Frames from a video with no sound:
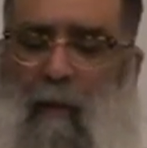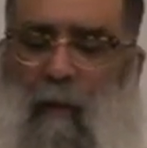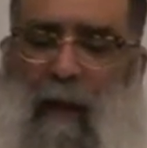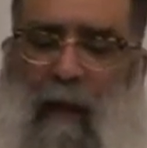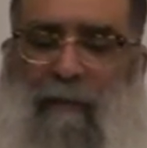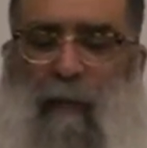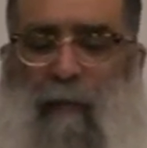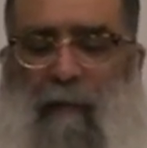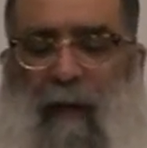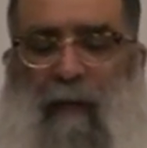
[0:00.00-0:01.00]
will have to
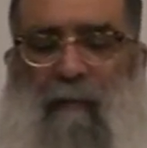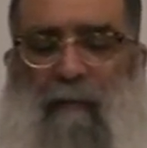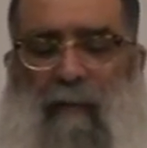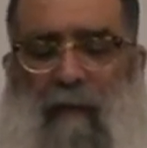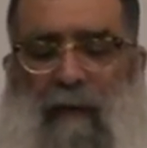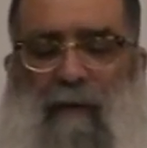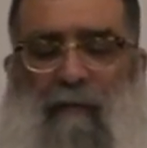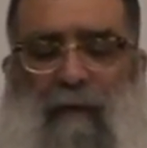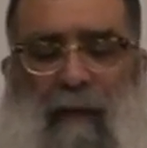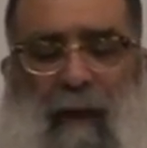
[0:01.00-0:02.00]
provide him for the rest
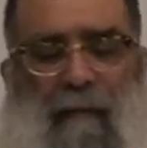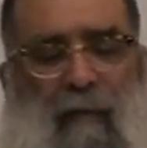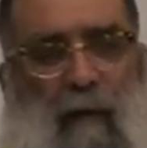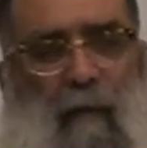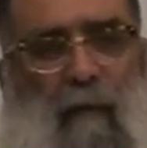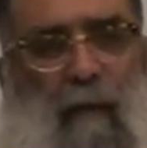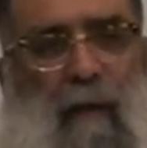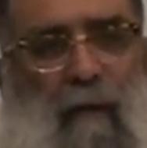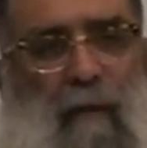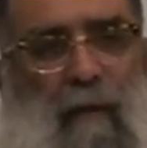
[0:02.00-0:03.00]
of his life with
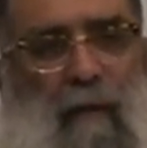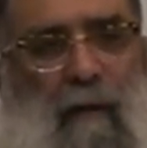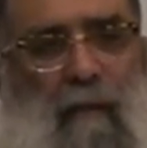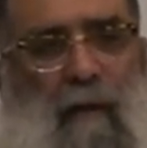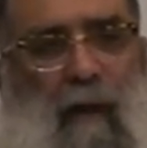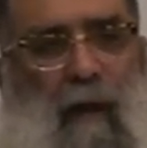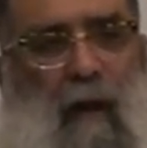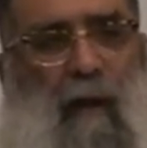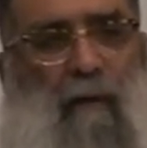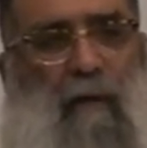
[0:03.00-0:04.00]
a
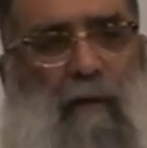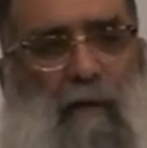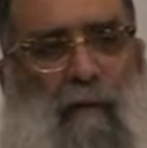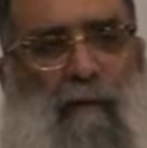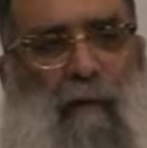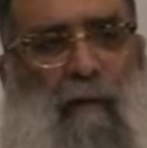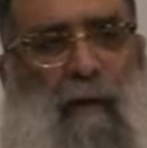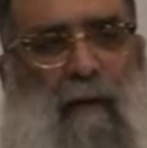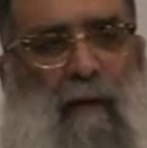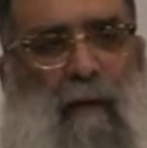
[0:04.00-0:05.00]
car, with a chauffeur,
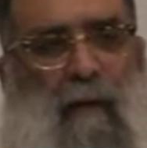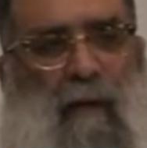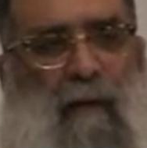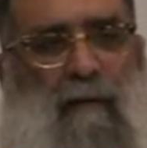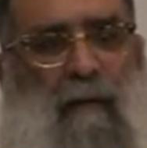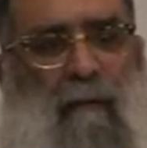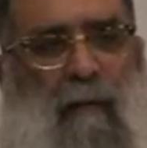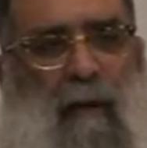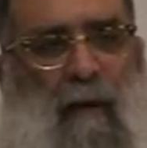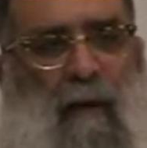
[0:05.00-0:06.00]
and some
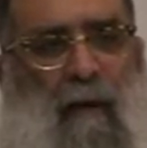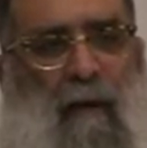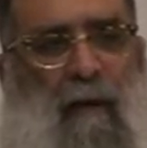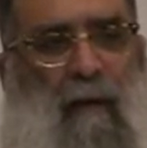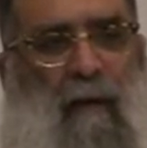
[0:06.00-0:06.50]
caviar